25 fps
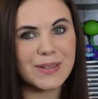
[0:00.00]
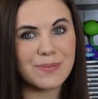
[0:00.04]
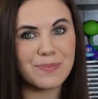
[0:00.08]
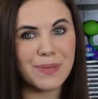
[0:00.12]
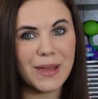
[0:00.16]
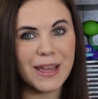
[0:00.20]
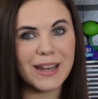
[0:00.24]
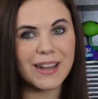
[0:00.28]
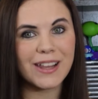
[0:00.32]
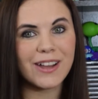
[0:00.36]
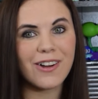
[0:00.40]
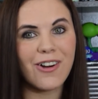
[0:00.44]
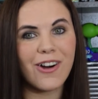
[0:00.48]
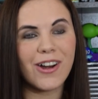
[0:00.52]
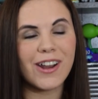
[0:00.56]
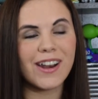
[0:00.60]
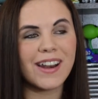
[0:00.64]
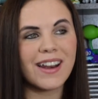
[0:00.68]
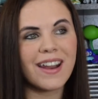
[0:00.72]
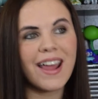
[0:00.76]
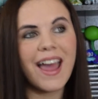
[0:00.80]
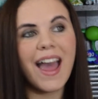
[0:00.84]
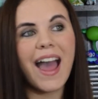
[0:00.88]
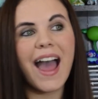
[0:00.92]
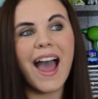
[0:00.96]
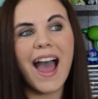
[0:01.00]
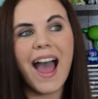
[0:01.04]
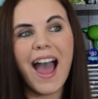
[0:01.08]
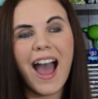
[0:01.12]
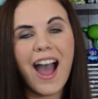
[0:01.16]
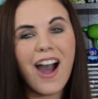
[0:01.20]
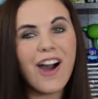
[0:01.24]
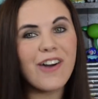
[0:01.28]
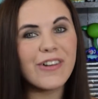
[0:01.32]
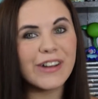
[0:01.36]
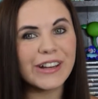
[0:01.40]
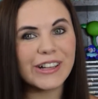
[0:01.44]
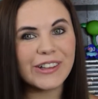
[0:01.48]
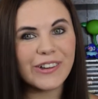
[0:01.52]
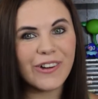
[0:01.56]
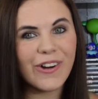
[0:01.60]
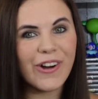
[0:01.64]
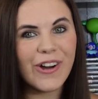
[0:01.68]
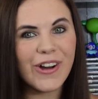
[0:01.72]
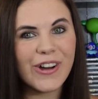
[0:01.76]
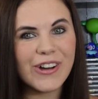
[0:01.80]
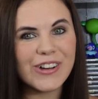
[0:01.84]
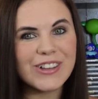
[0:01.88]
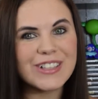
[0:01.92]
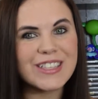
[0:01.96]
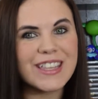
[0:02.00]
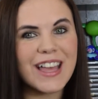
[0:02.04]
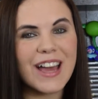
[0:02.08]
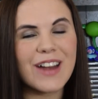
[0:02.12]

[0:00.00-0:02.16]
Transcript: depending on how it goes